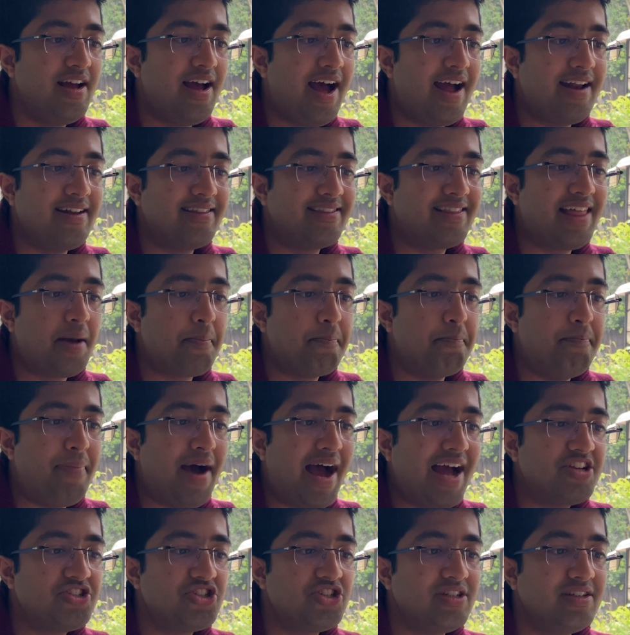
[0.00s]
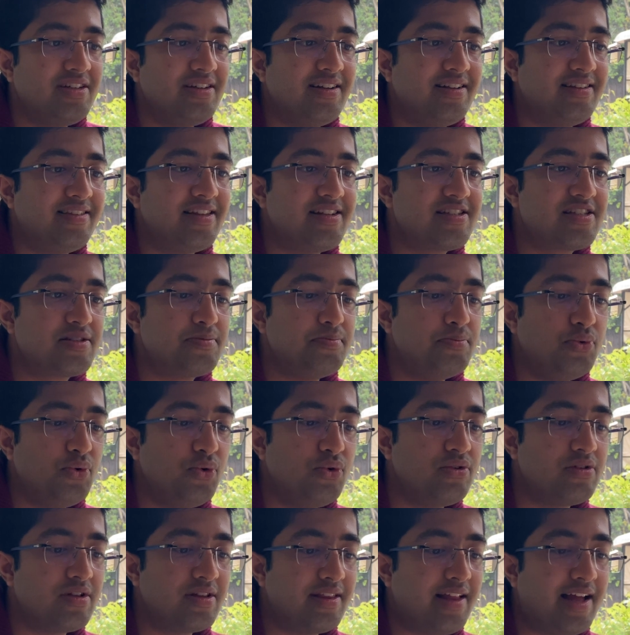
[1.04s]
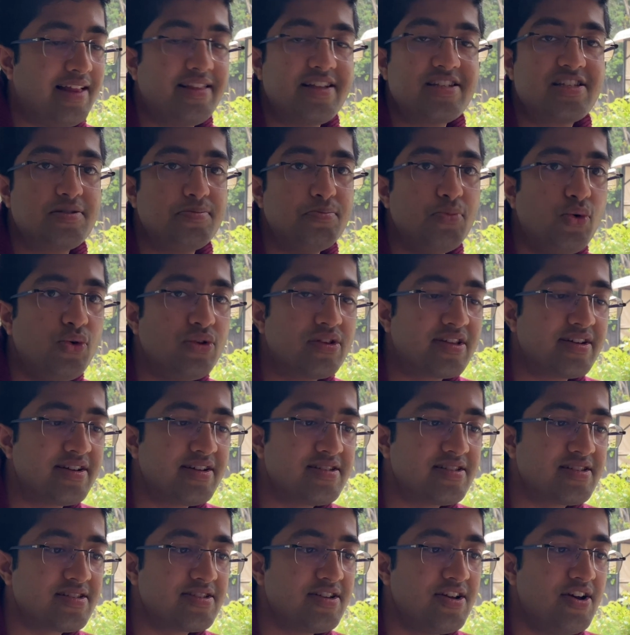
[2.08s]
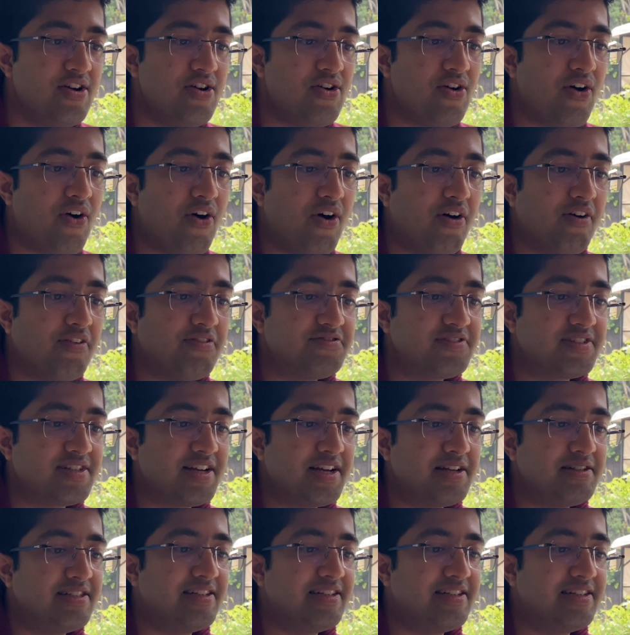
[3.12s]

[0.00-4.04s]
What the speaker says: and that batching and that smoothness of, say,